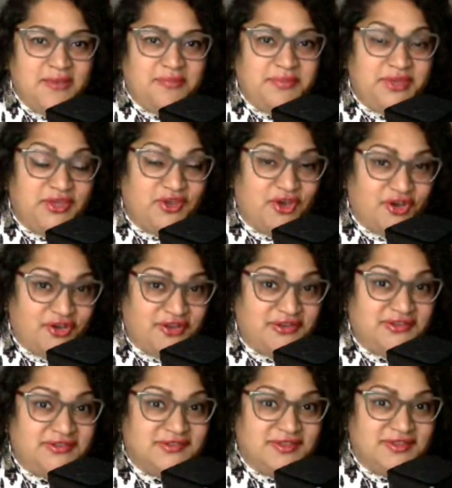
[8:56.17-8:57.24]

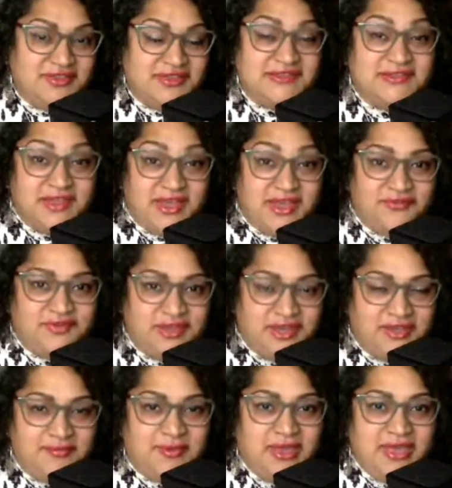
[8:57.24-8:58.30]
beyond this
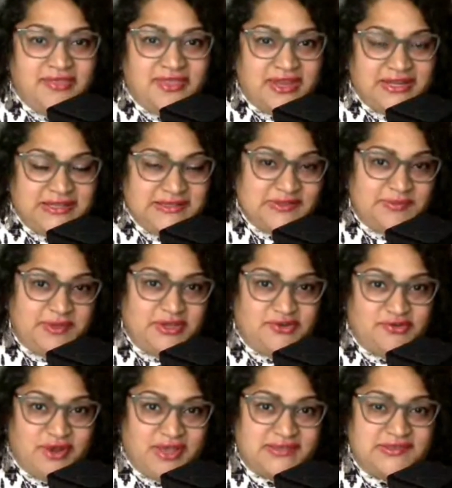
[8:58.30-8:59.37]
lifetime that needs to be
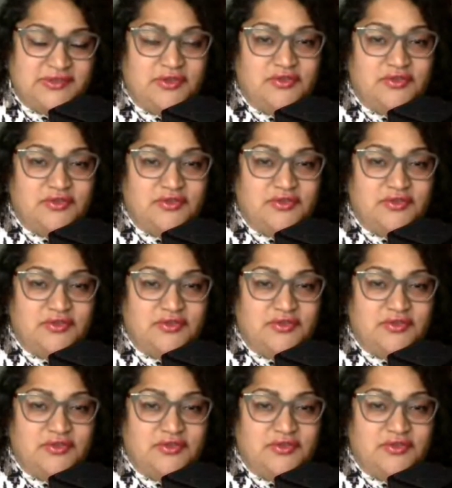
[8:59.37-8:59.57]
addressed.